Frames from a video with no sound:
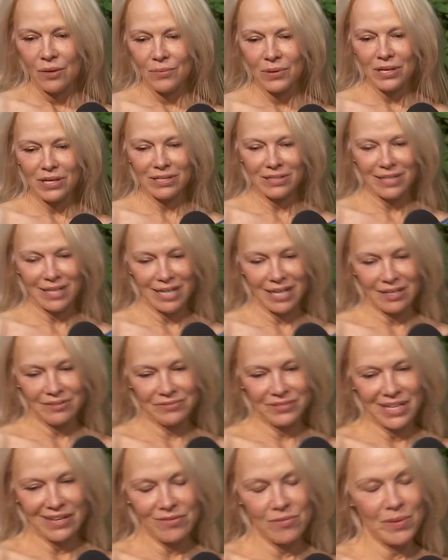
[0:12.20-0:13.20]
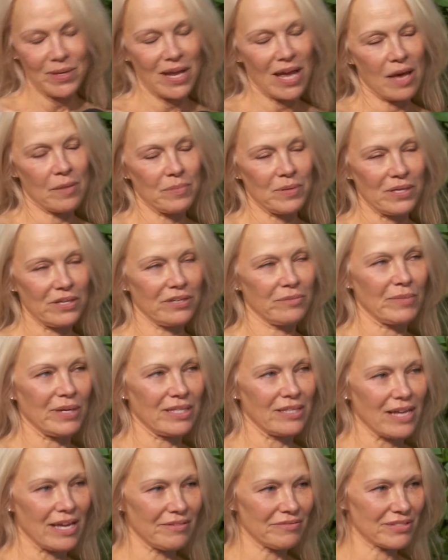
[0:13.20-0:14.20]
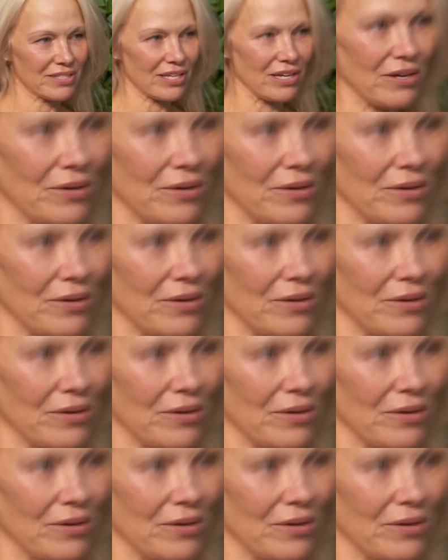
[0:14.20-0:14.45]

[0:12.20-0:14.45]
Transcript: Well, I've never been happier in my life.